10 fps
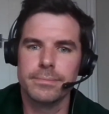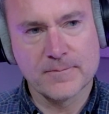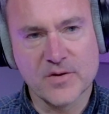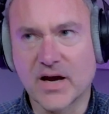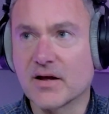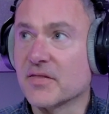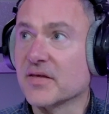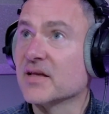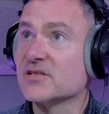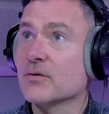Yeah, I
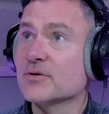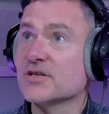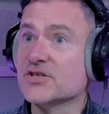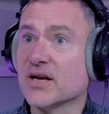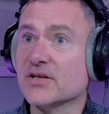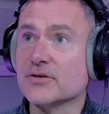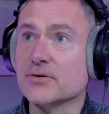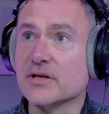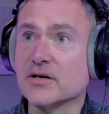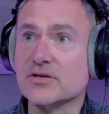think that's always the challenge, though,
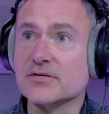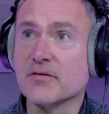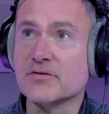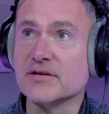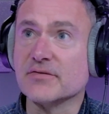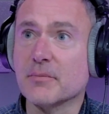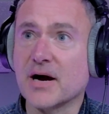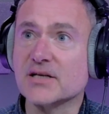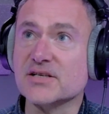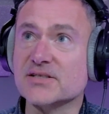isn't it? Because obviously from
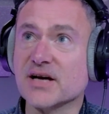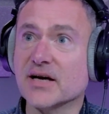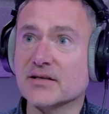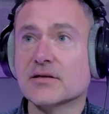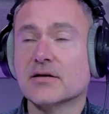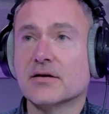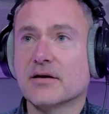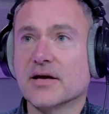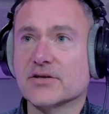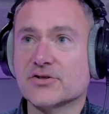Marcus's side,
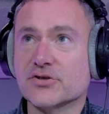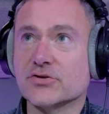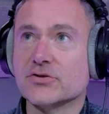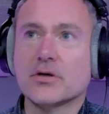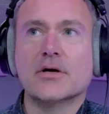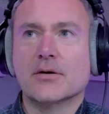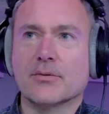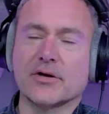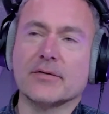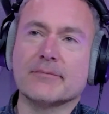it's just,
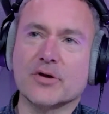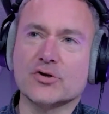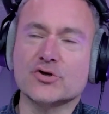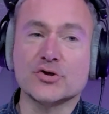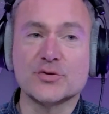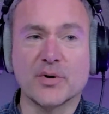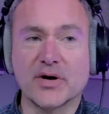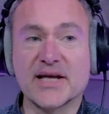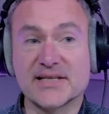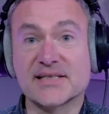well, not just, but
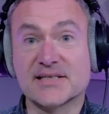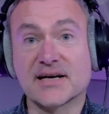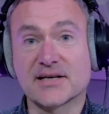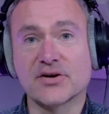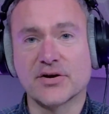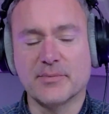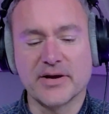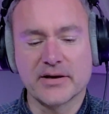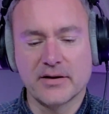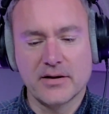it's a
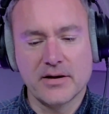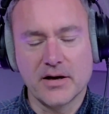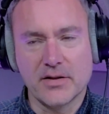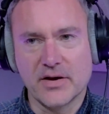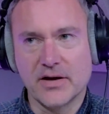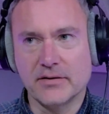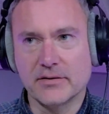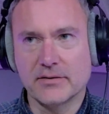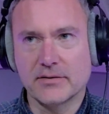taxonomy. And then